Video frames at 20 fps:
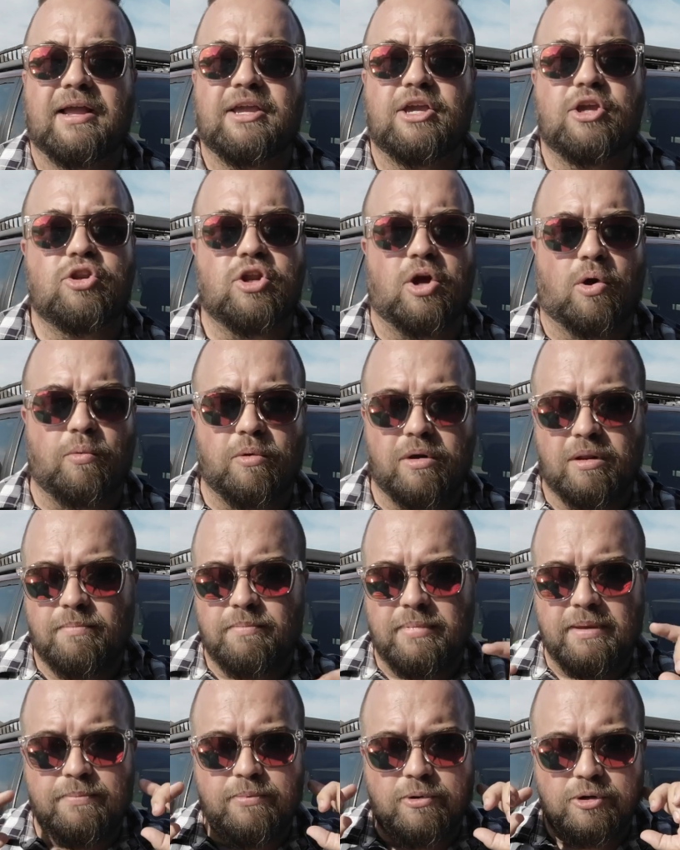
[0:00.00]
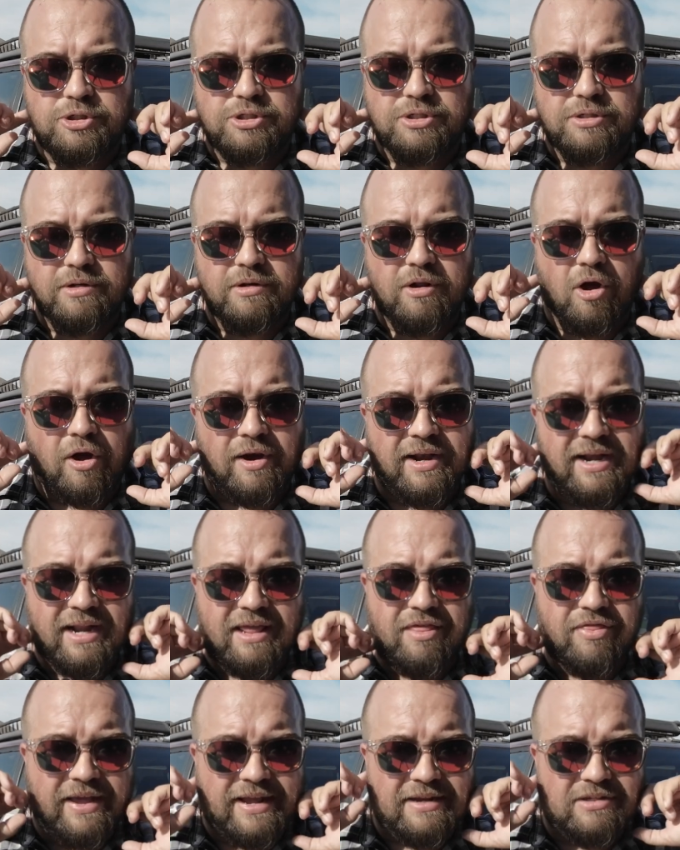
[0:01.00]
You don't want to be pushing on
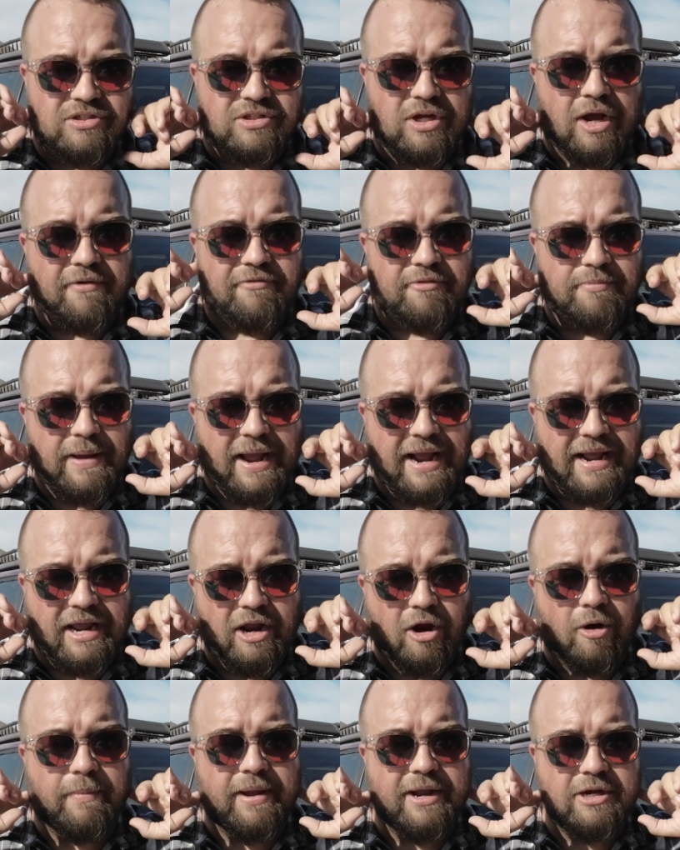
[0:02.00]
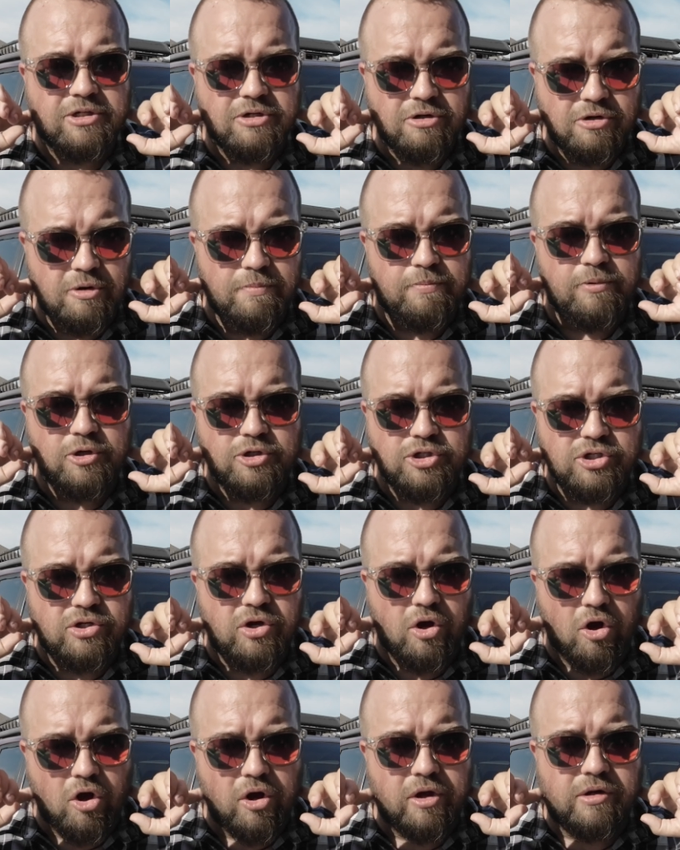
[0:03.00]
anything soft back here. Make sure you're pushing
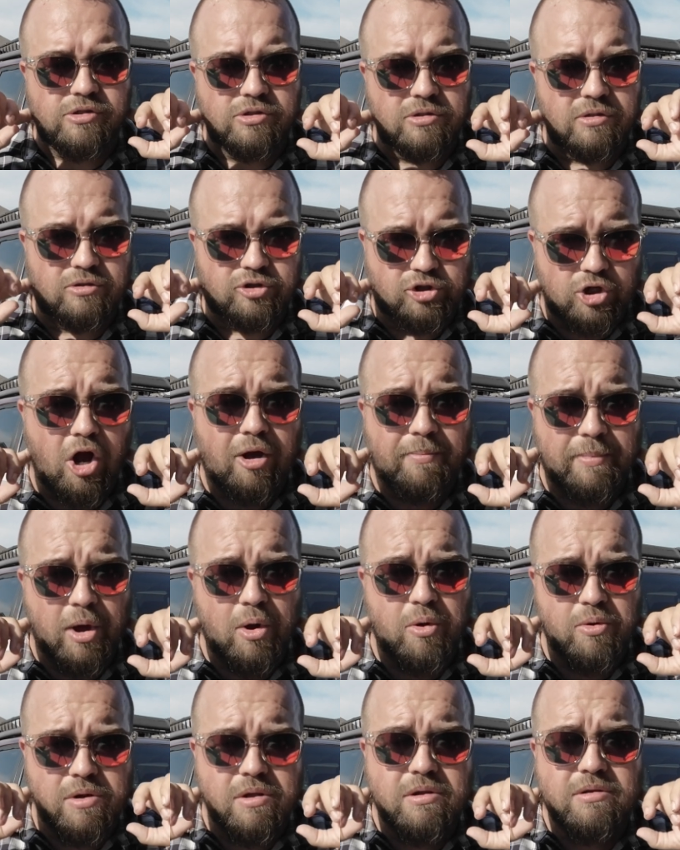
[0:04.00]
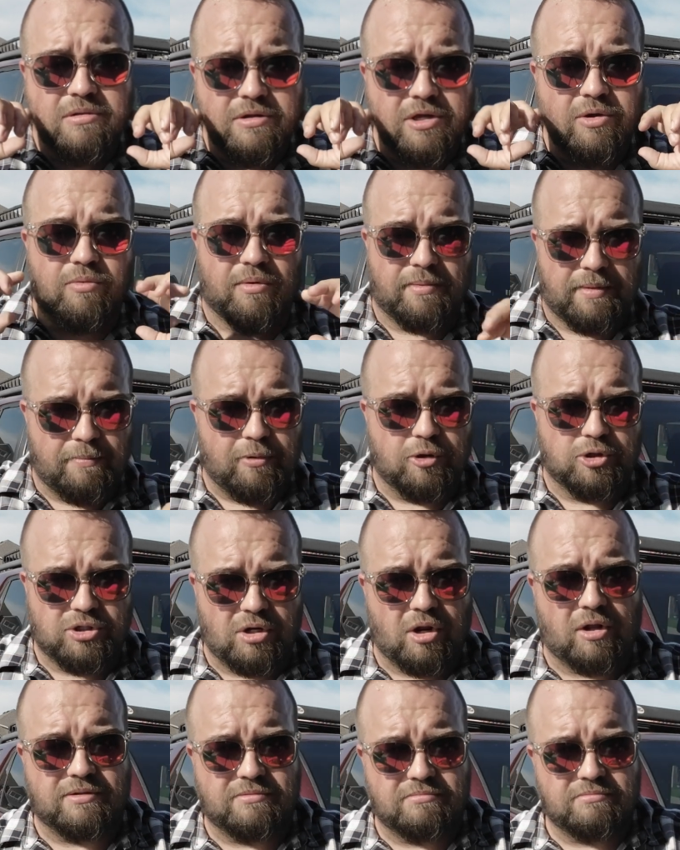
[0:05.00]
on jawbone. You want to be
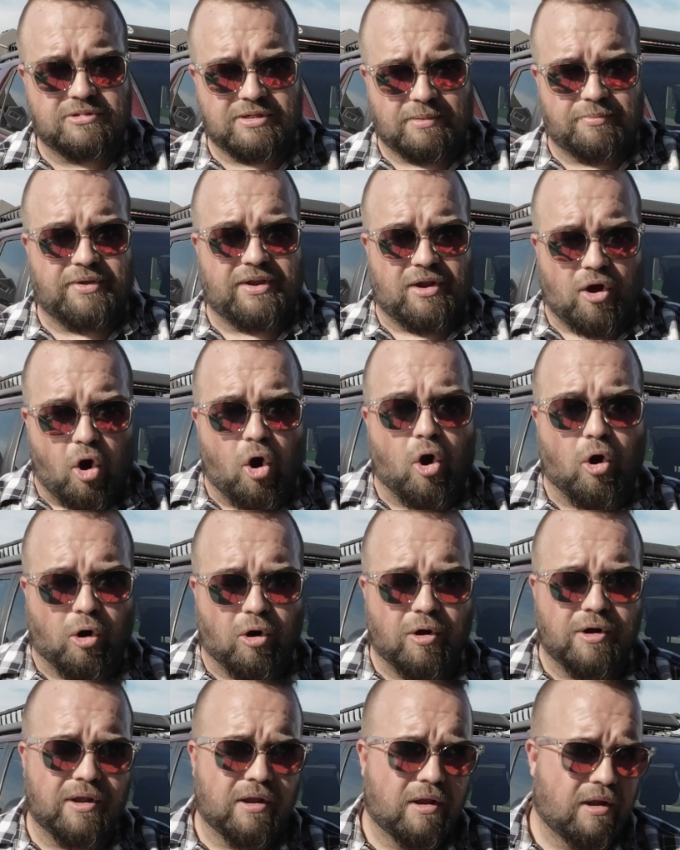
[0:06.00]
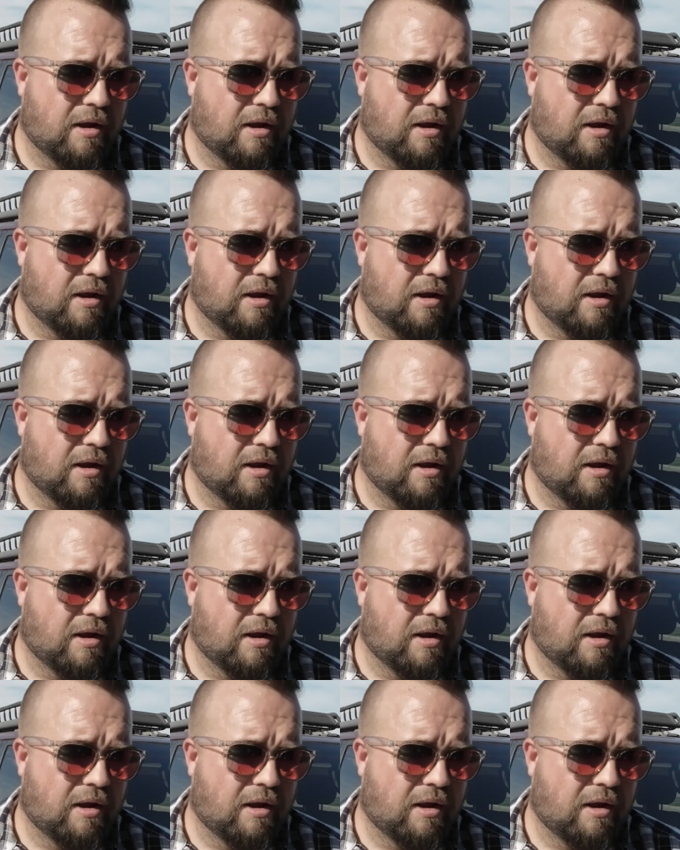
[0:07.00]
pushing on something hard.